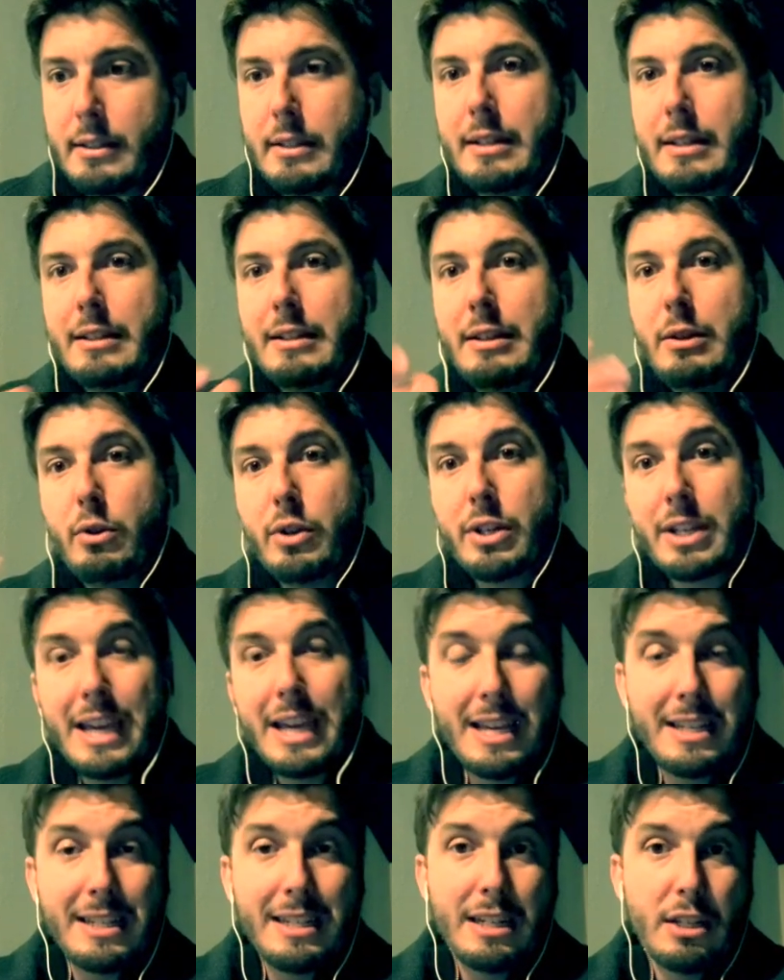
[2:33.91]
Your
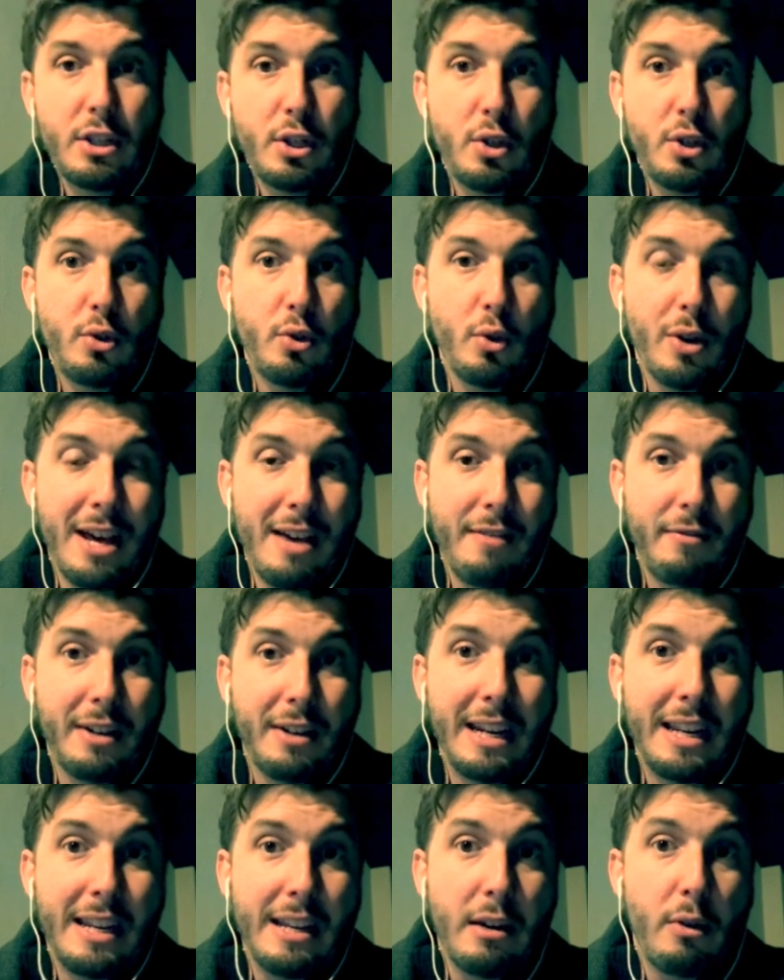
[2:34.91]
case needs to have
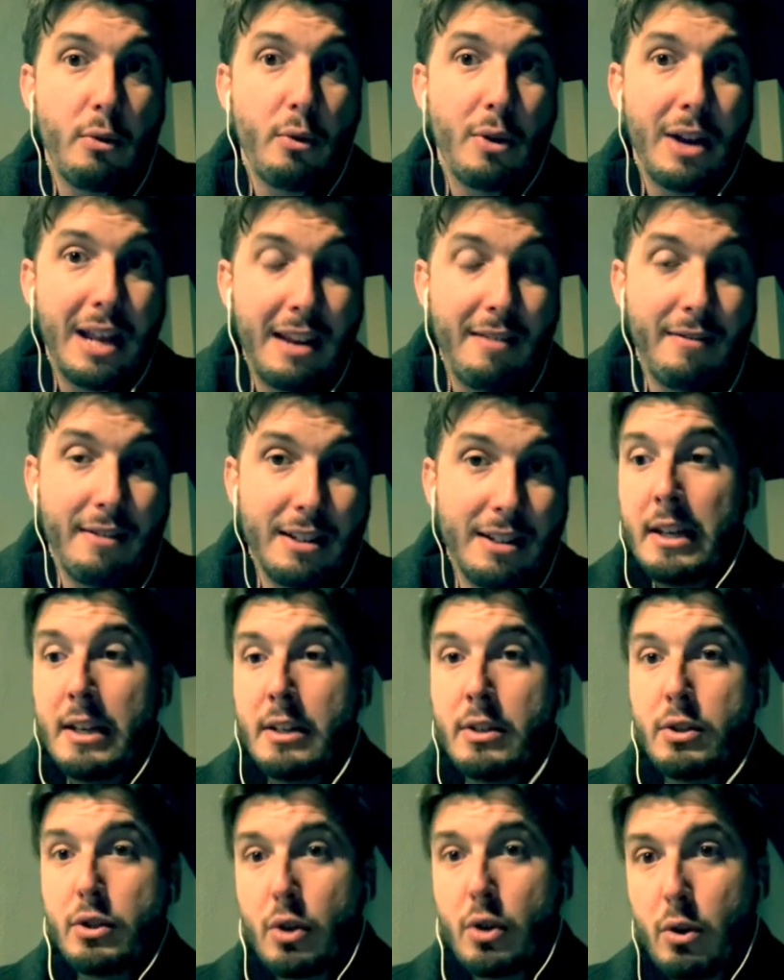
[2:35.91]
clinical relevance.
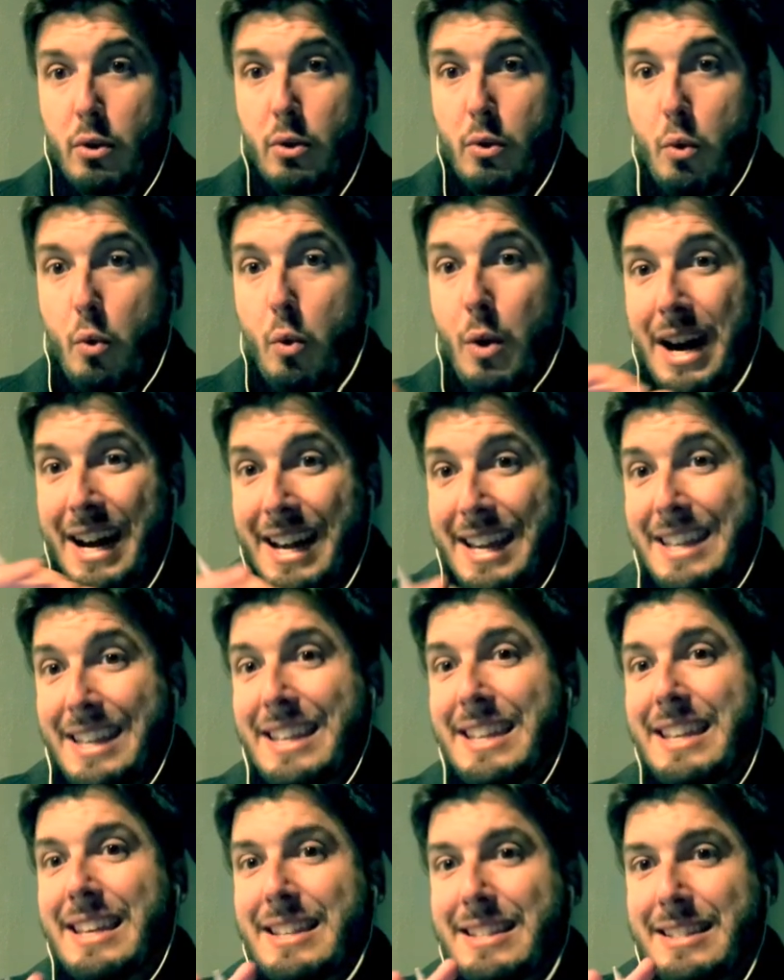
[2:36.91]
So why
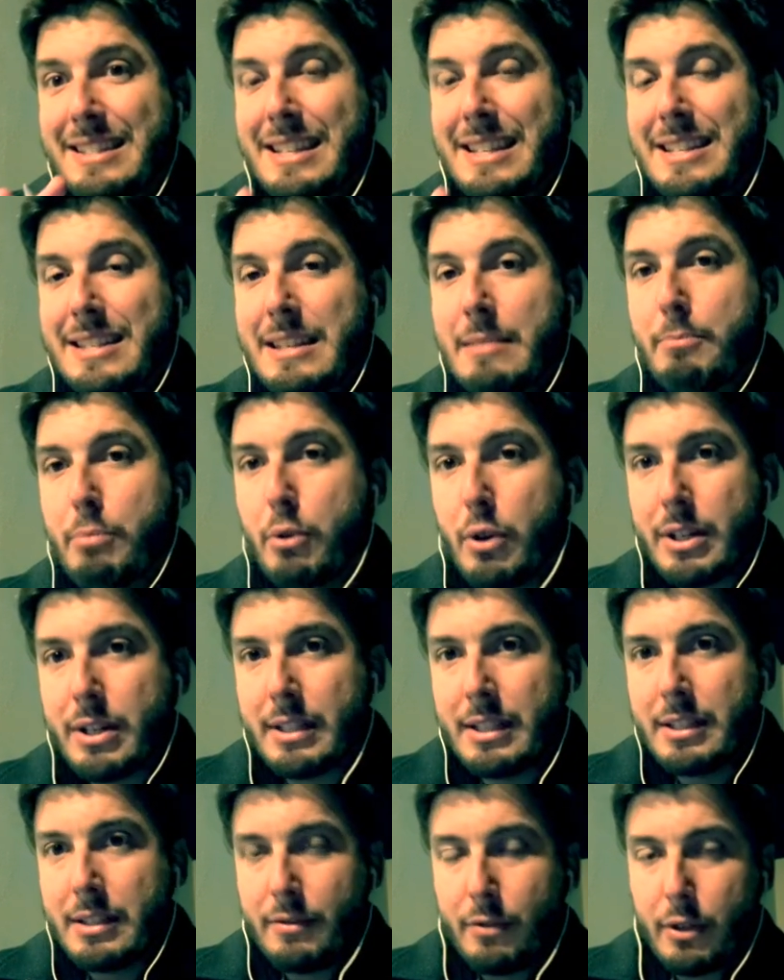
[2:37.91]
is this
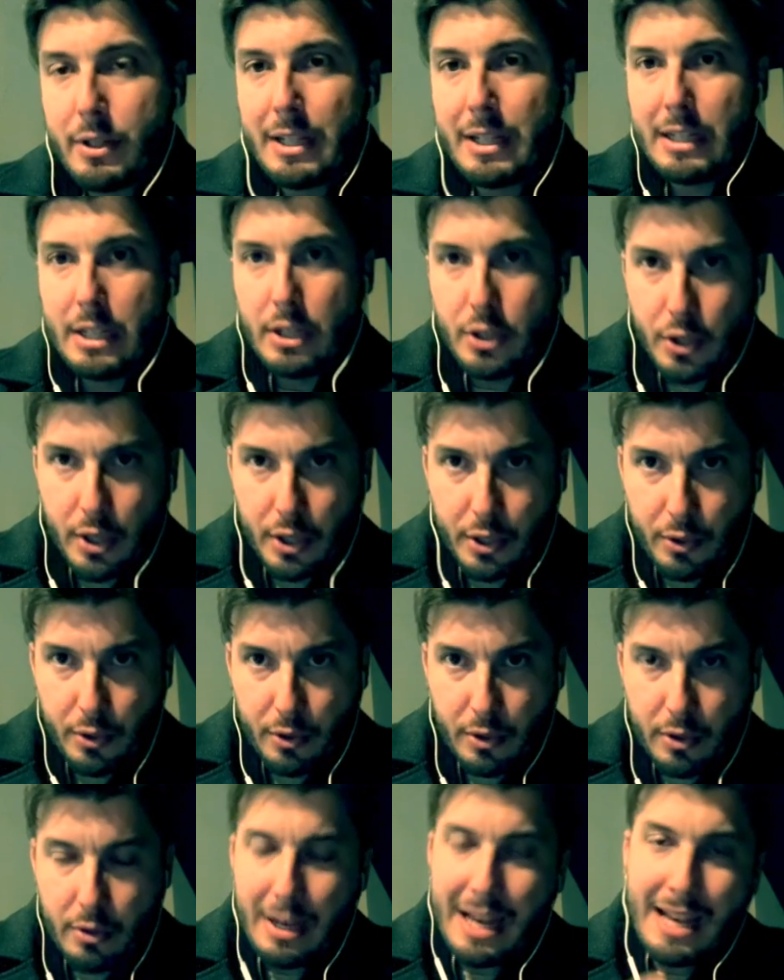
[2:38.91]
important for the literature?
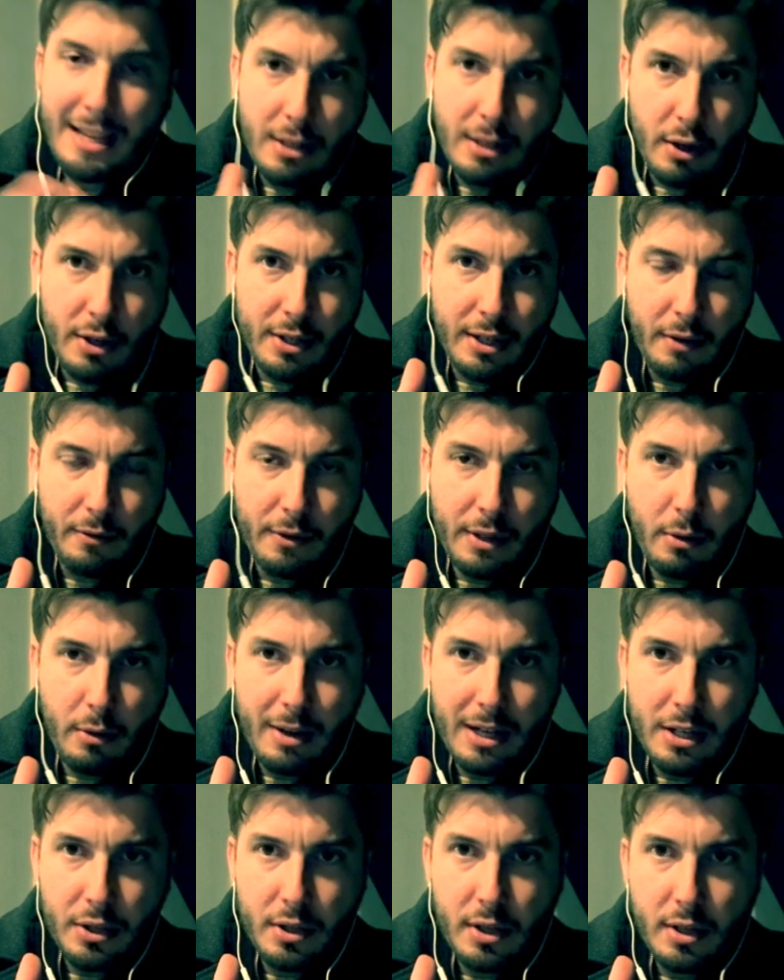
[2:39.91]
Ask yourself the
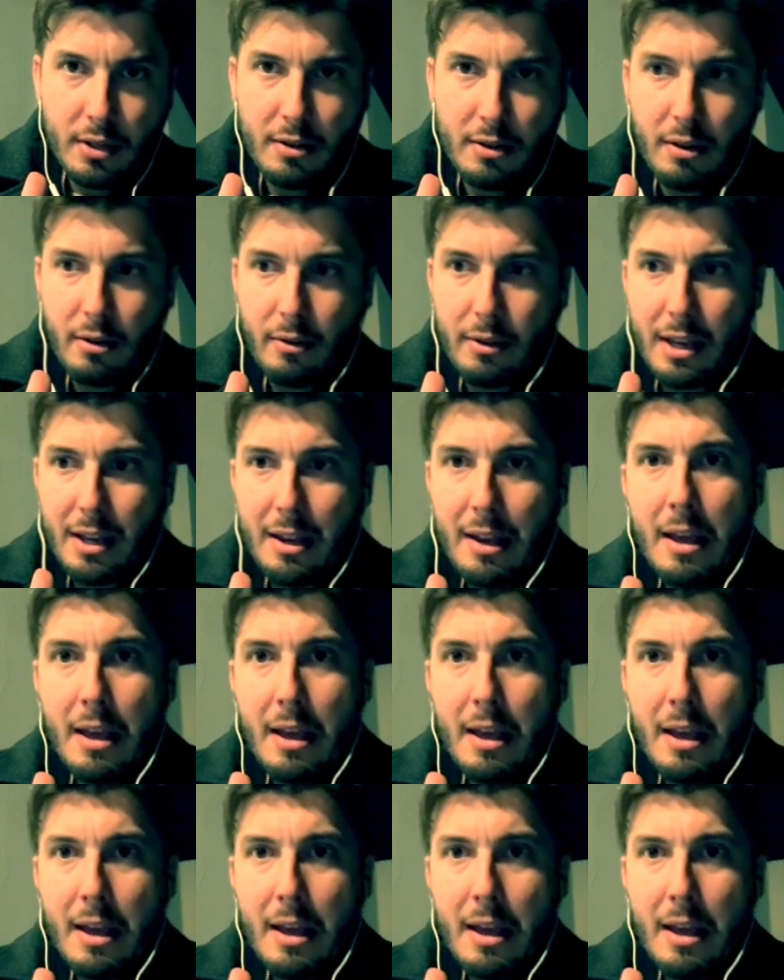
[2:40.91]
question, okay?